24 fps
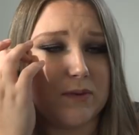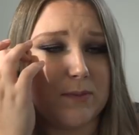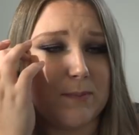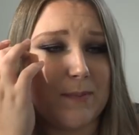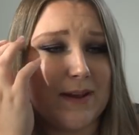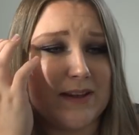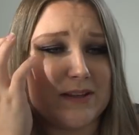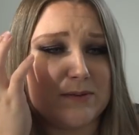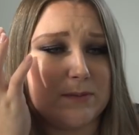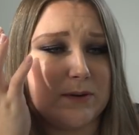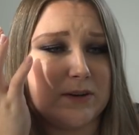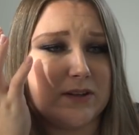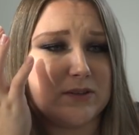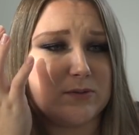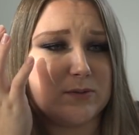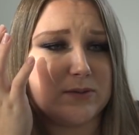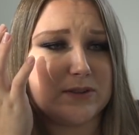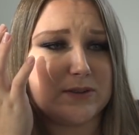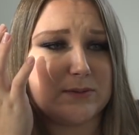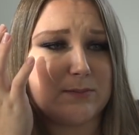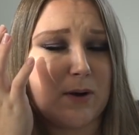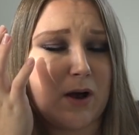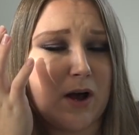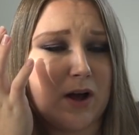my experience
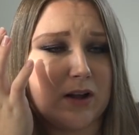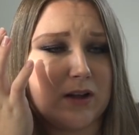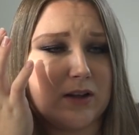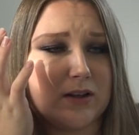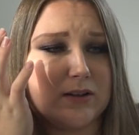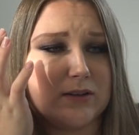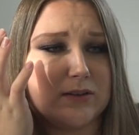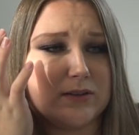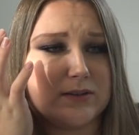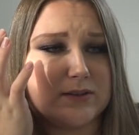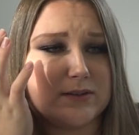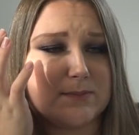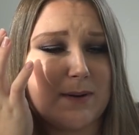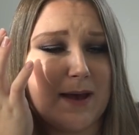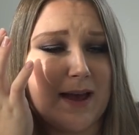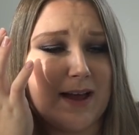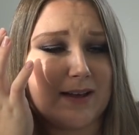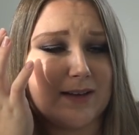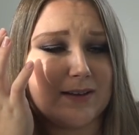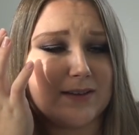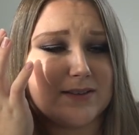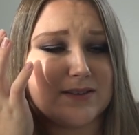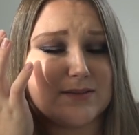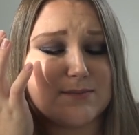with smock,
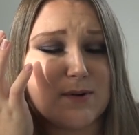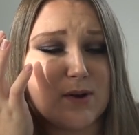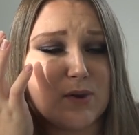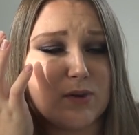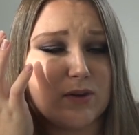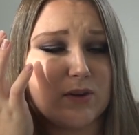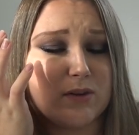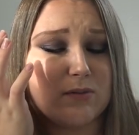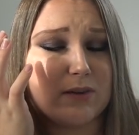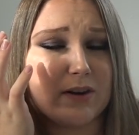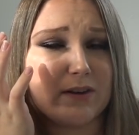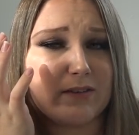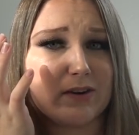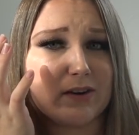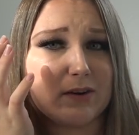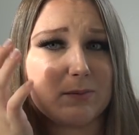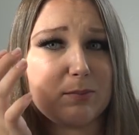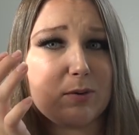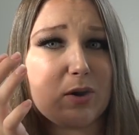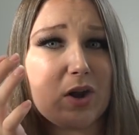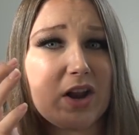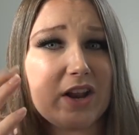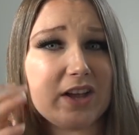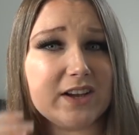smack, smoke, whatever
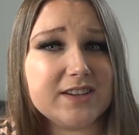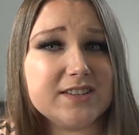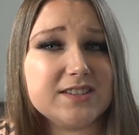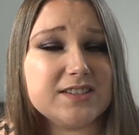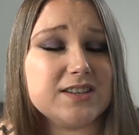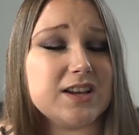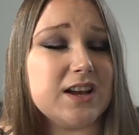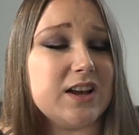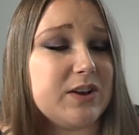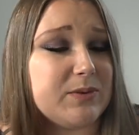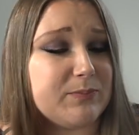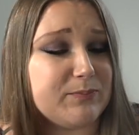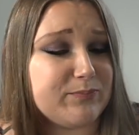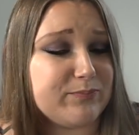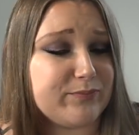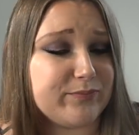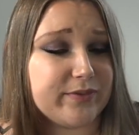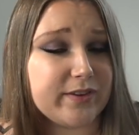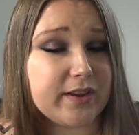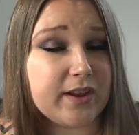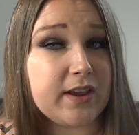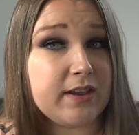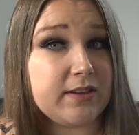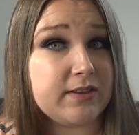products, um,
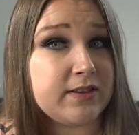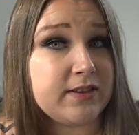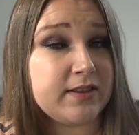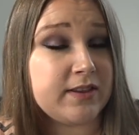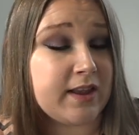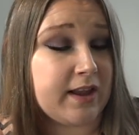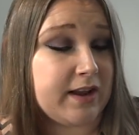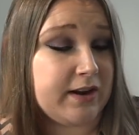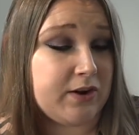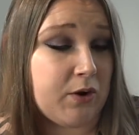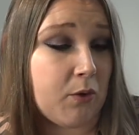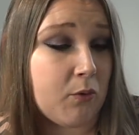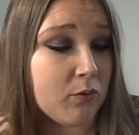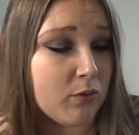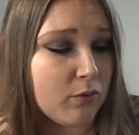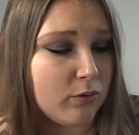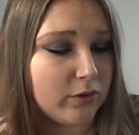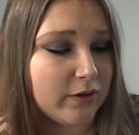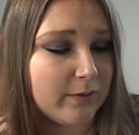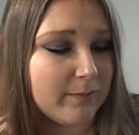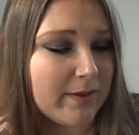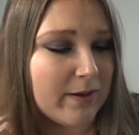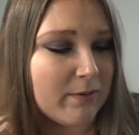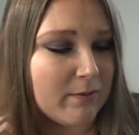they don't
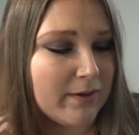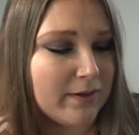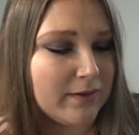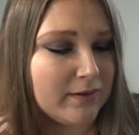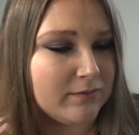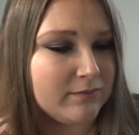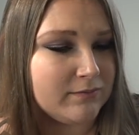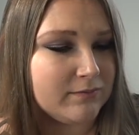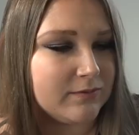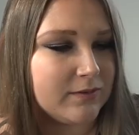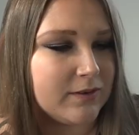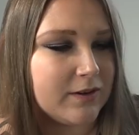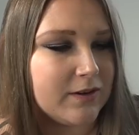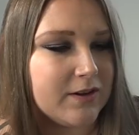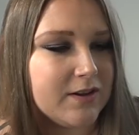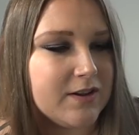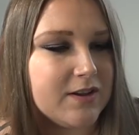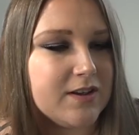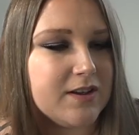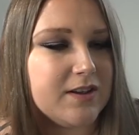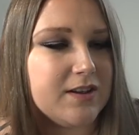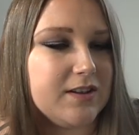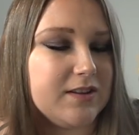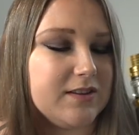hold up that well.
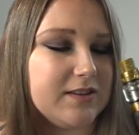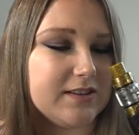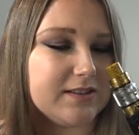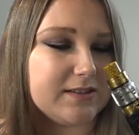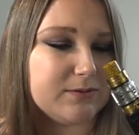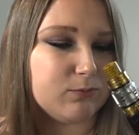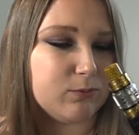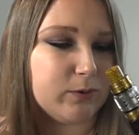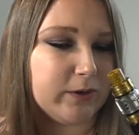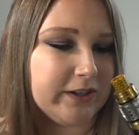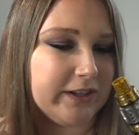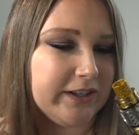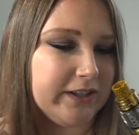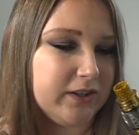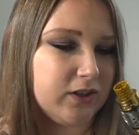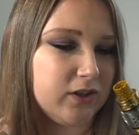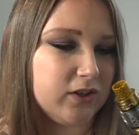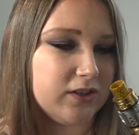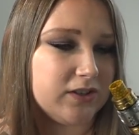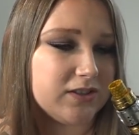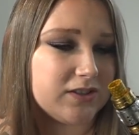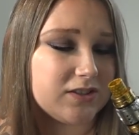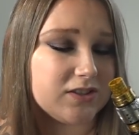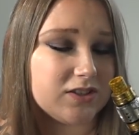This really
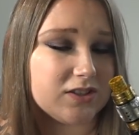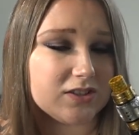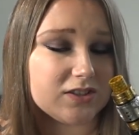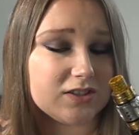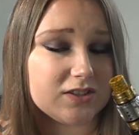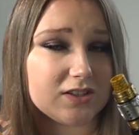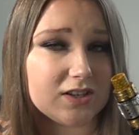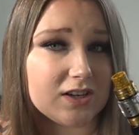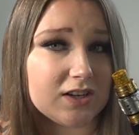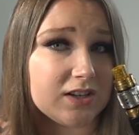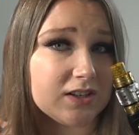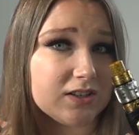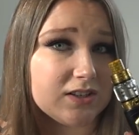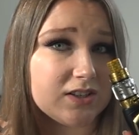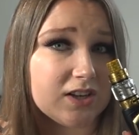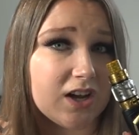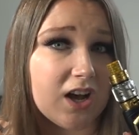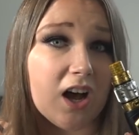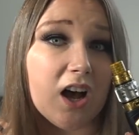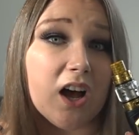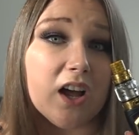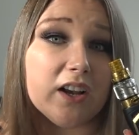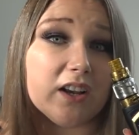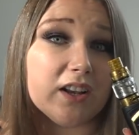looks just a
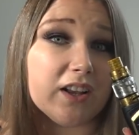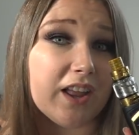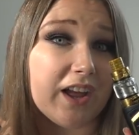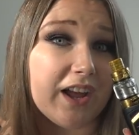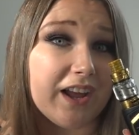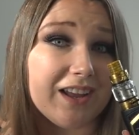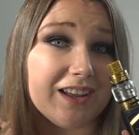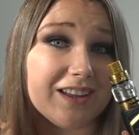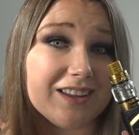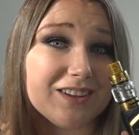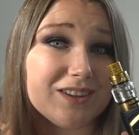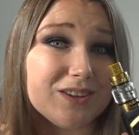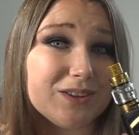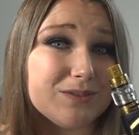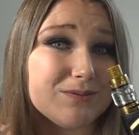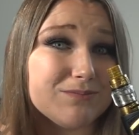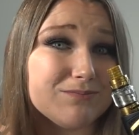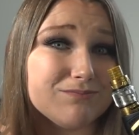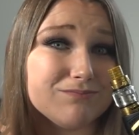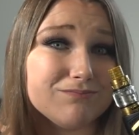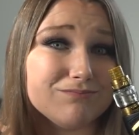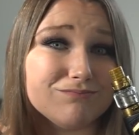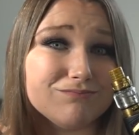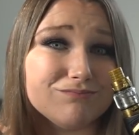ton like
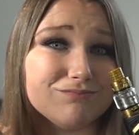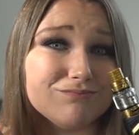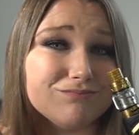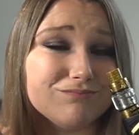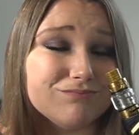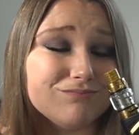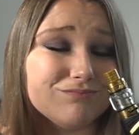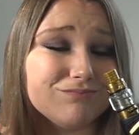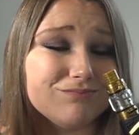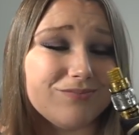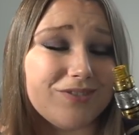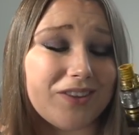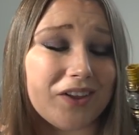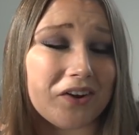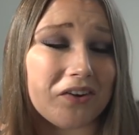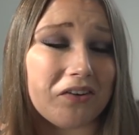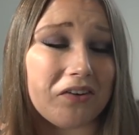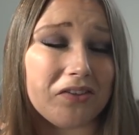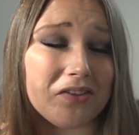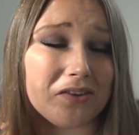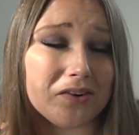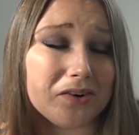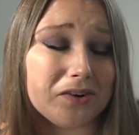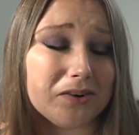their
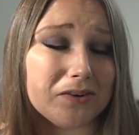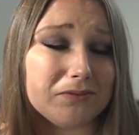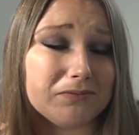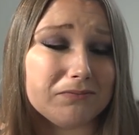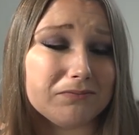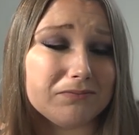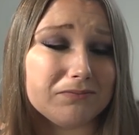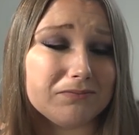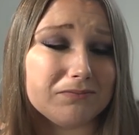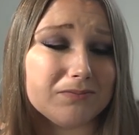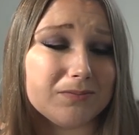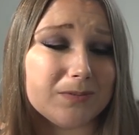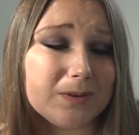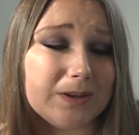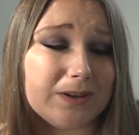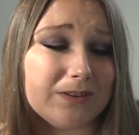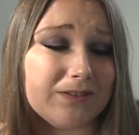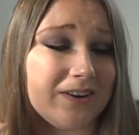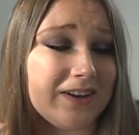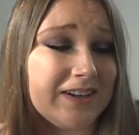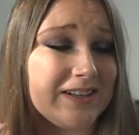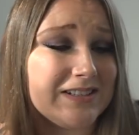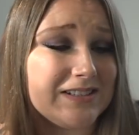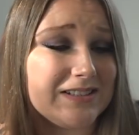other
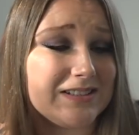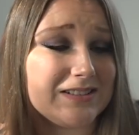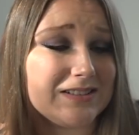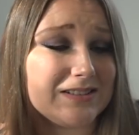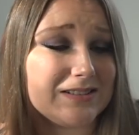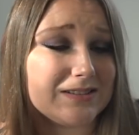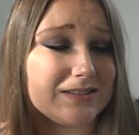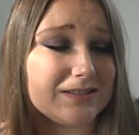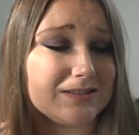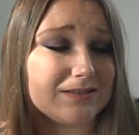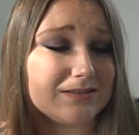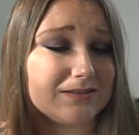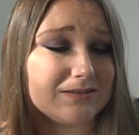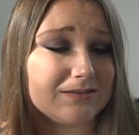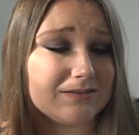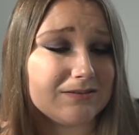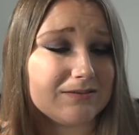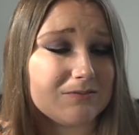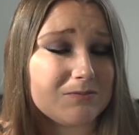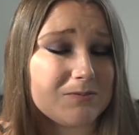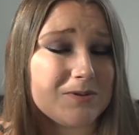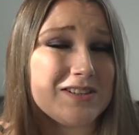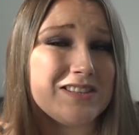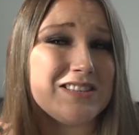devices.
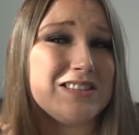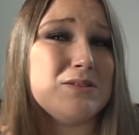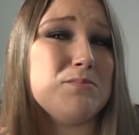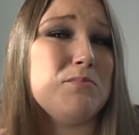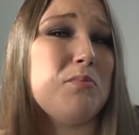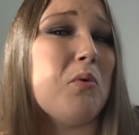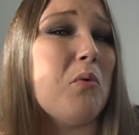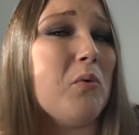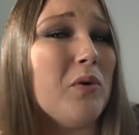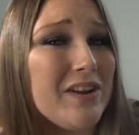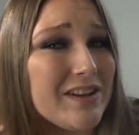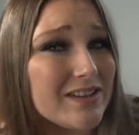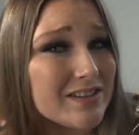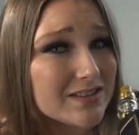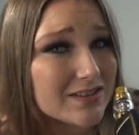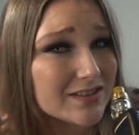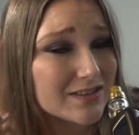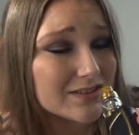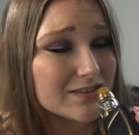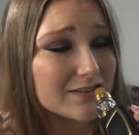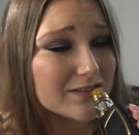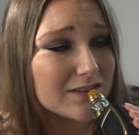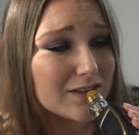What's the point?